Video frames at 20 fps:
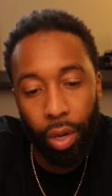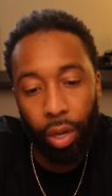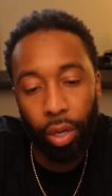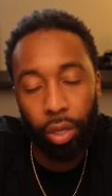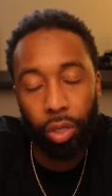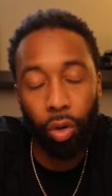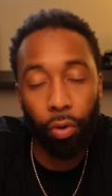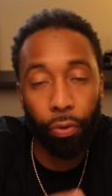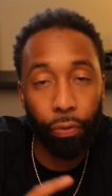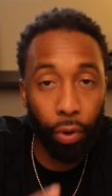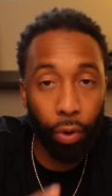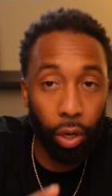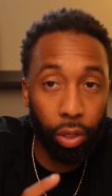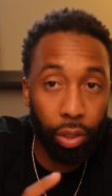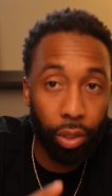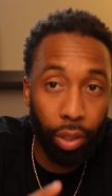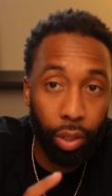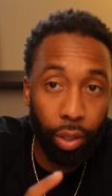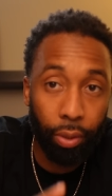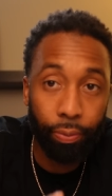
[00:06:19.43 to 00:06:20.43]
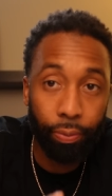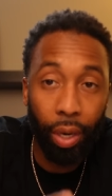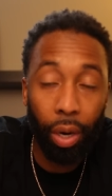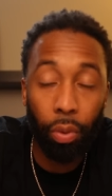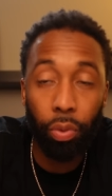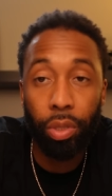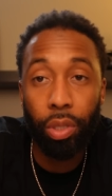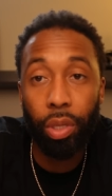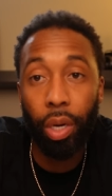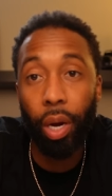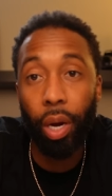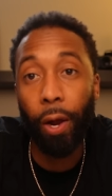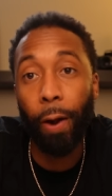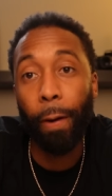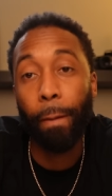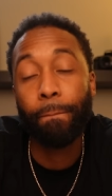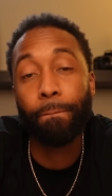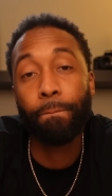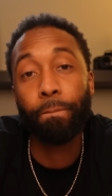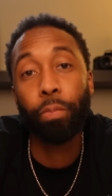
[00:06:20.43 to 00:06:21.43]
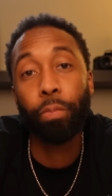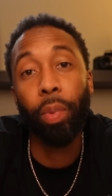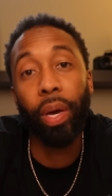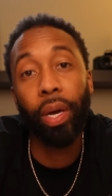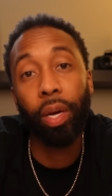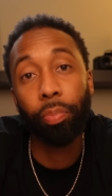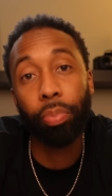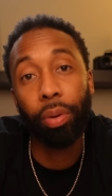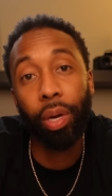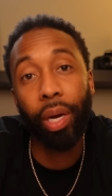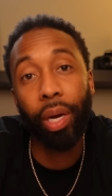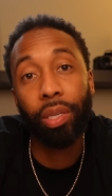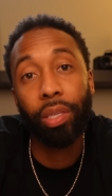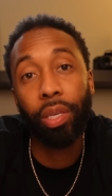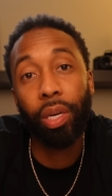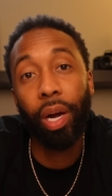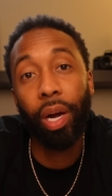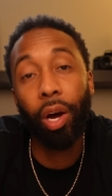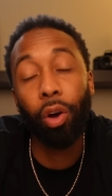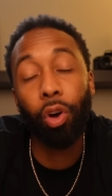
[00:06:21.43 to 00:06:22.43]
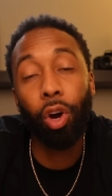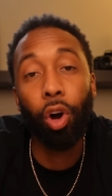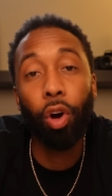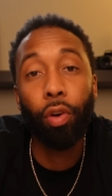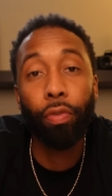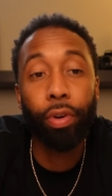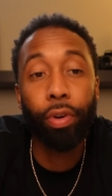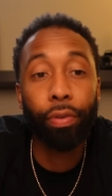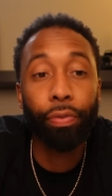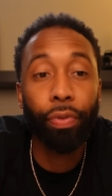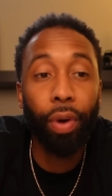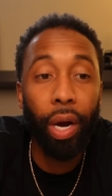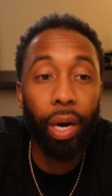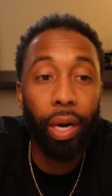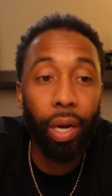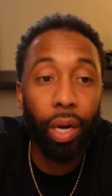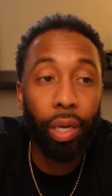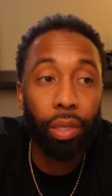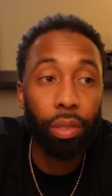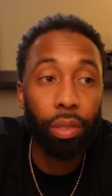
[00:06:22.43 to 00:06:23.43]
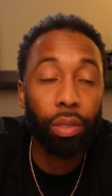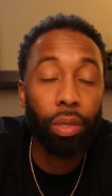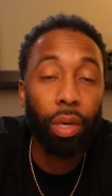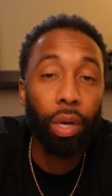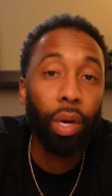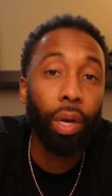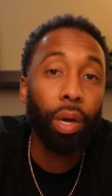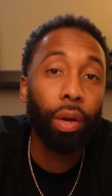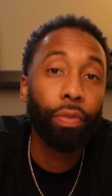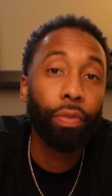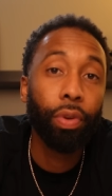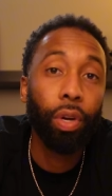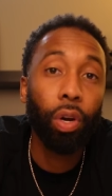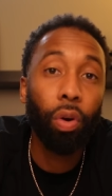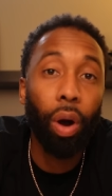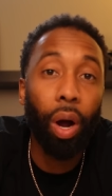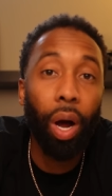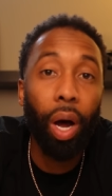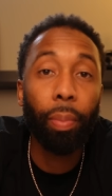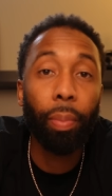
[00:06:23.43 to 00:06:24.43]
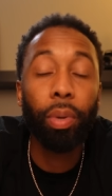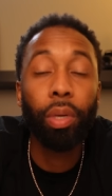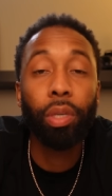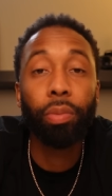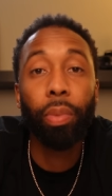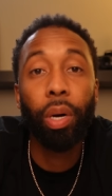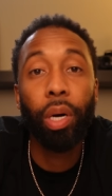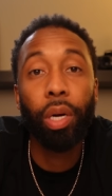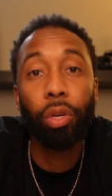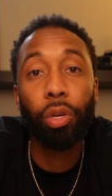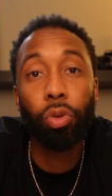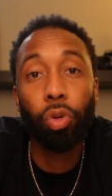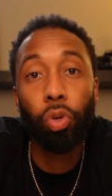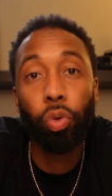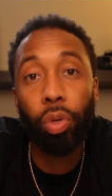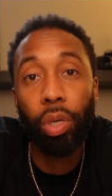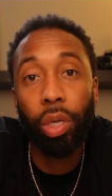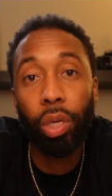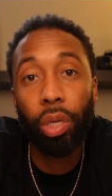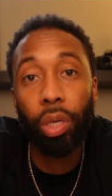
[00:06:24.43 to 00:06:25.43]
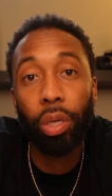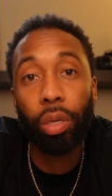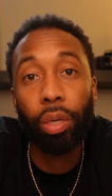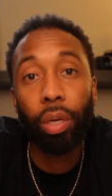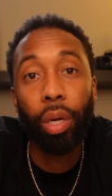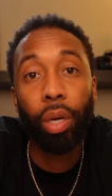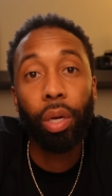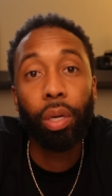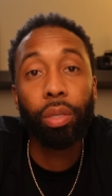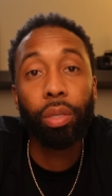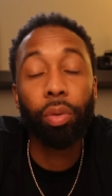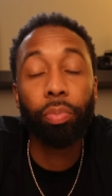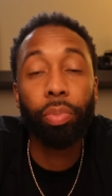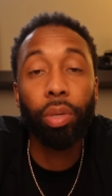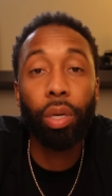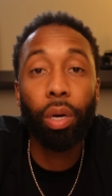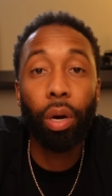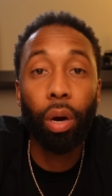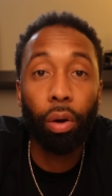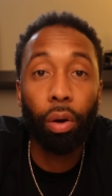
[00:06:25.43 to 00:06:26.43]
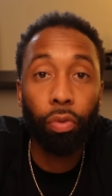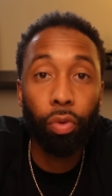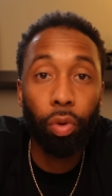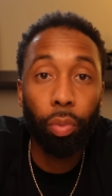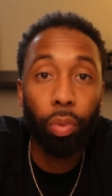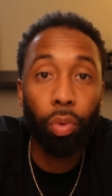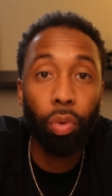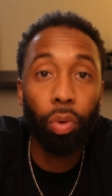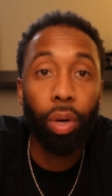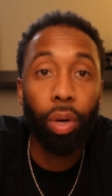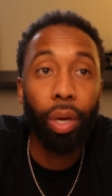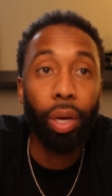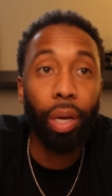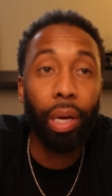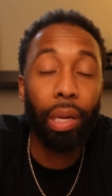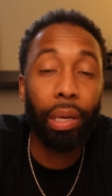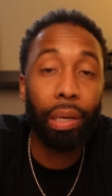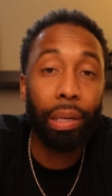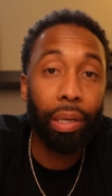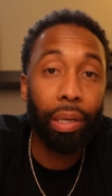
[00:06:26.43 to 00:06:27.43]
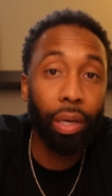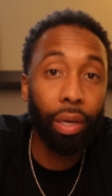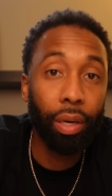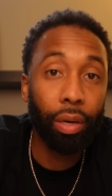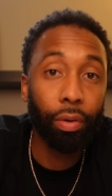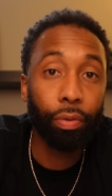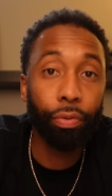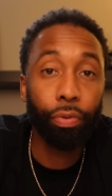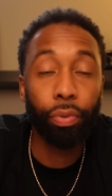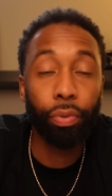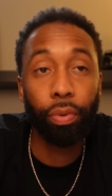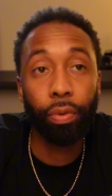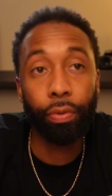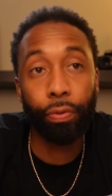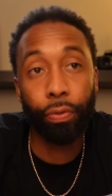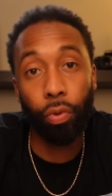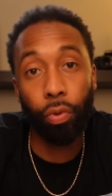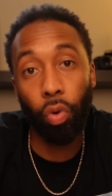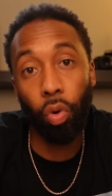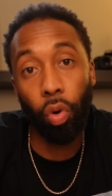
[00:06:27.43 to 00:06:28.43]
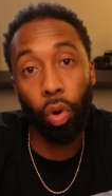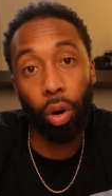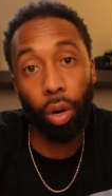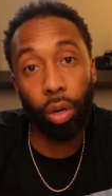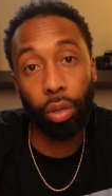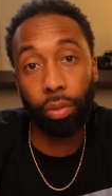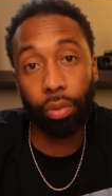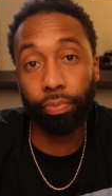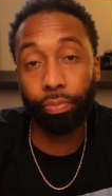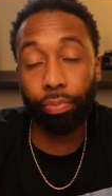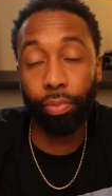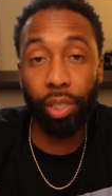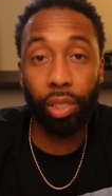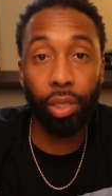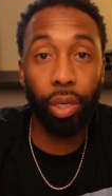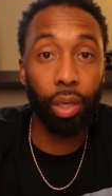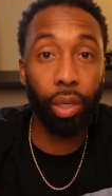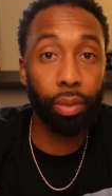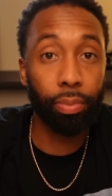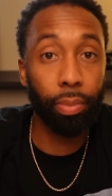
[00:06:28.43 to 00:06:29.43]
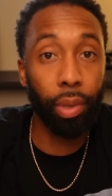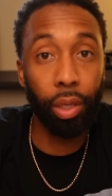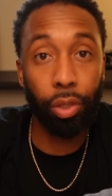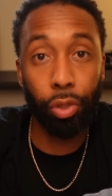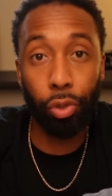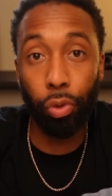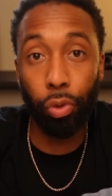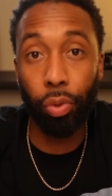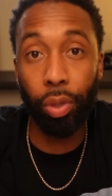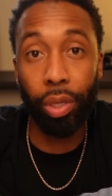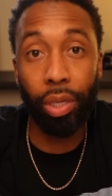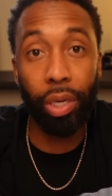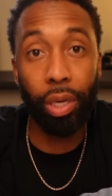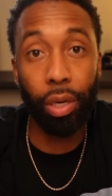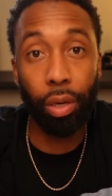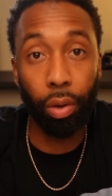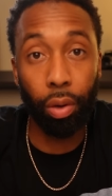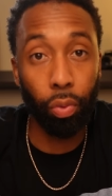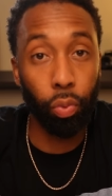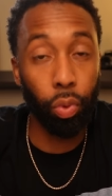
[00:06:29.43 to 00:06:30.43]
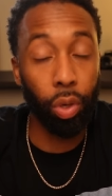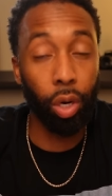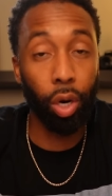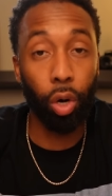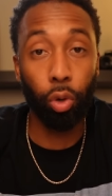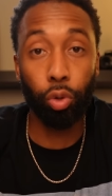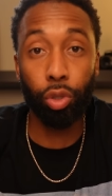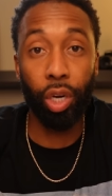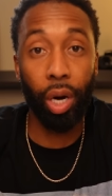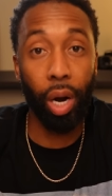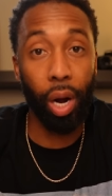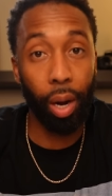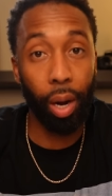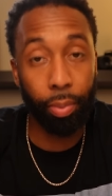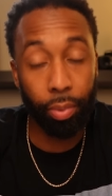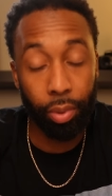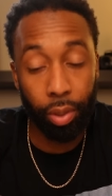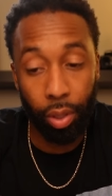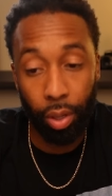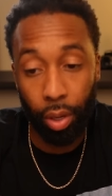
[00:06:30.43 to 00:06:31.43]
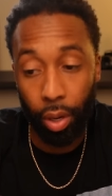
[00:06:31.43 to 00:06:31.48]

So, firstly, I would say make a plan. Sit down, go over your finances, figure out how much money do you need to be comfortable and live for six months to a year with no job.